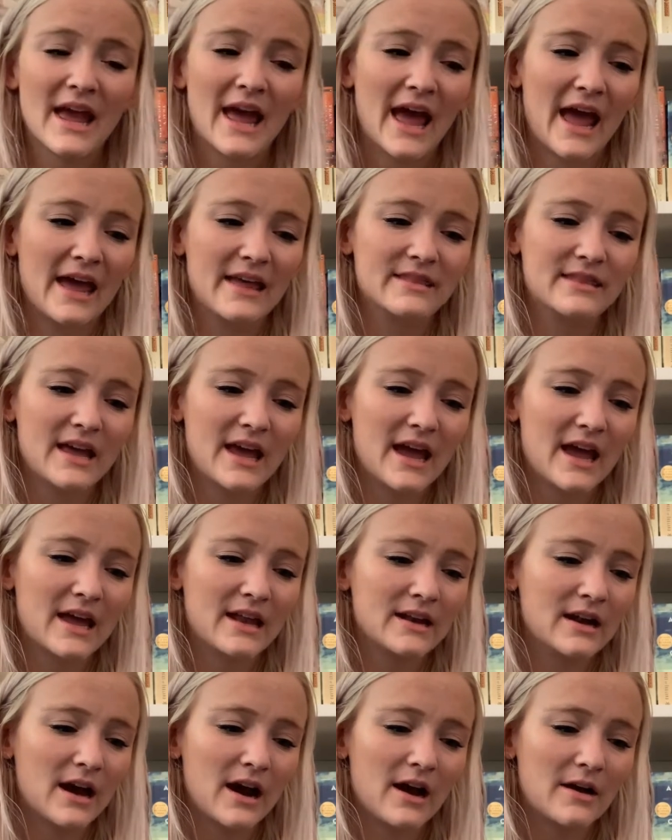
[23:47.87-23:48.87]
and
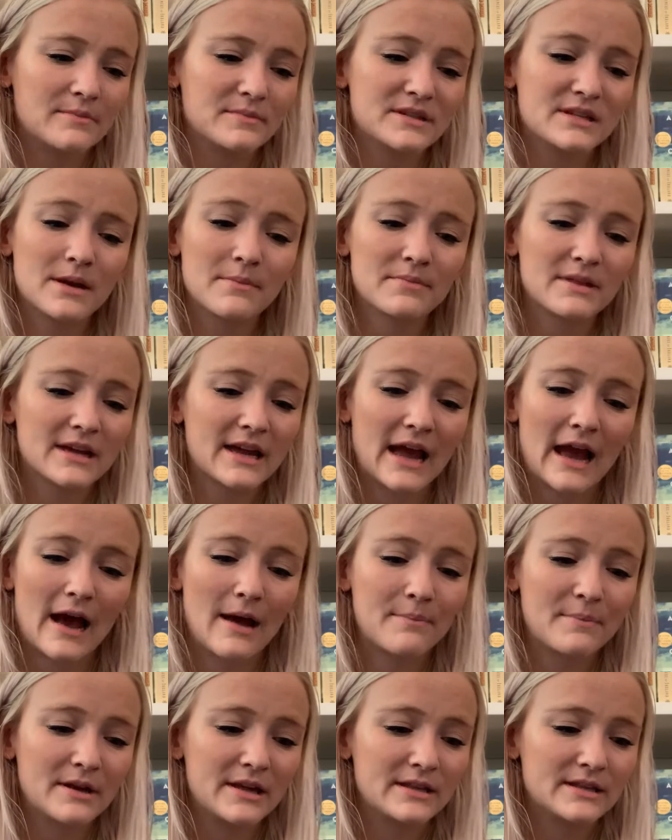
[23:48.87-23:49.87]
then something
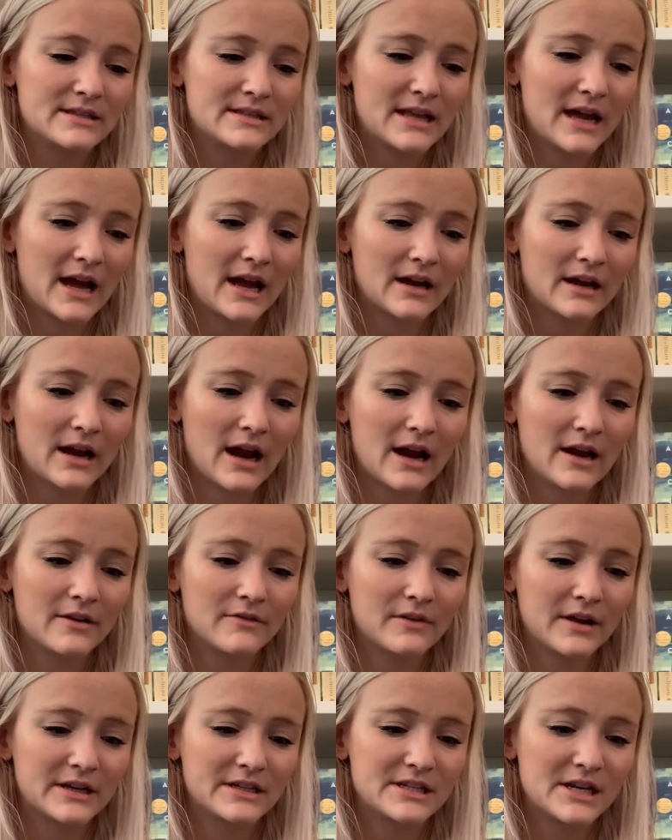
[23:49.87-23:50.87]
happens that kind of
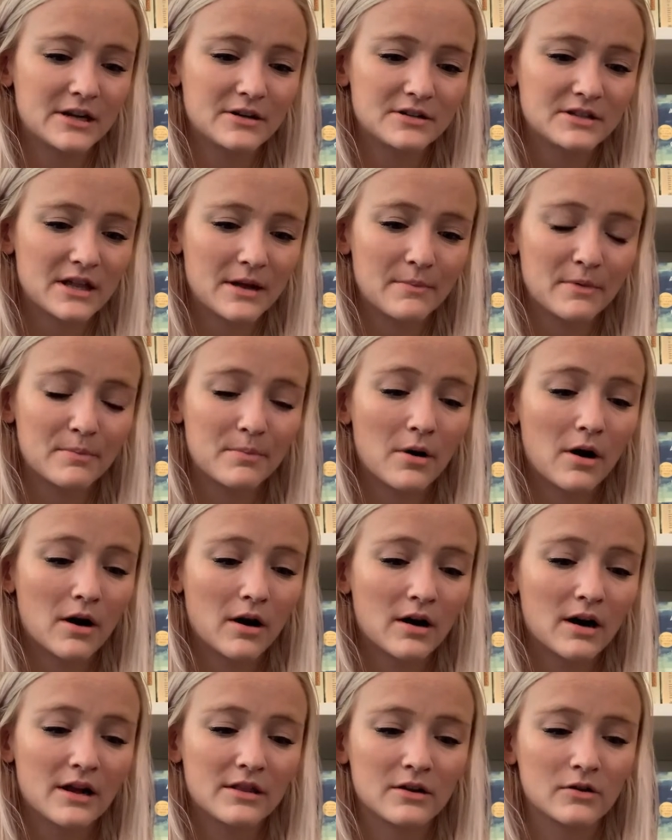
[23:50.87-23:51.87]
like tears them
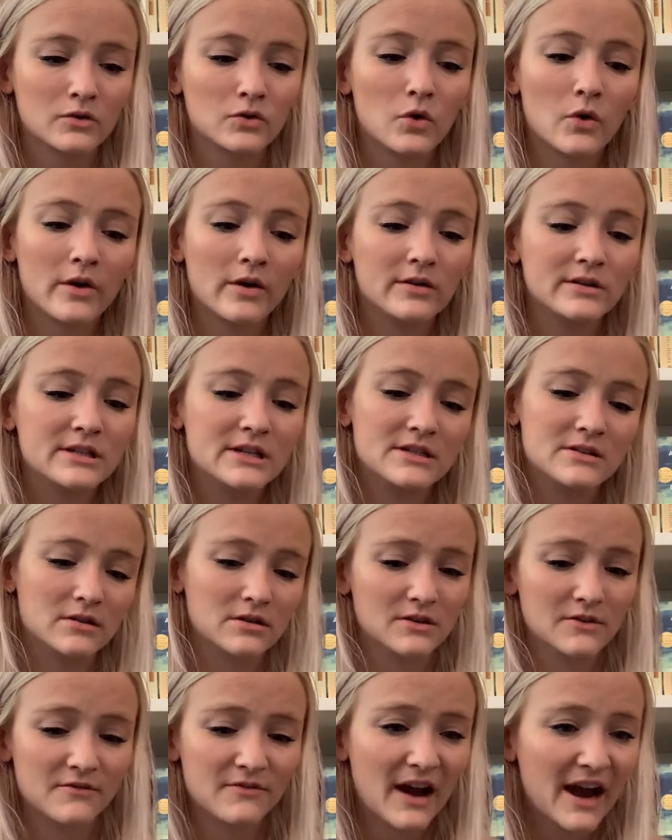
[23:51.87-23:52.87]
apart and their loyalties are
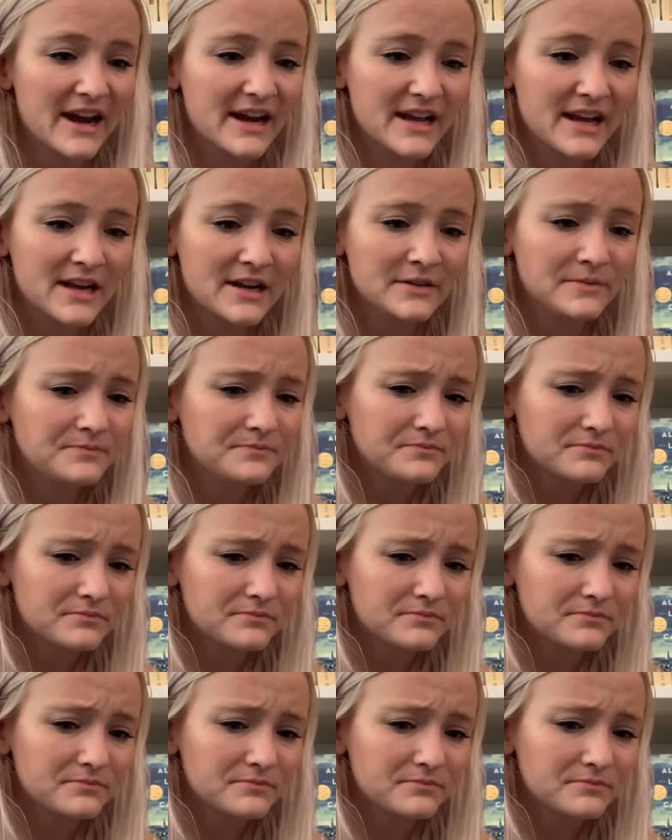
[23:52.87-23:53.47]
divided.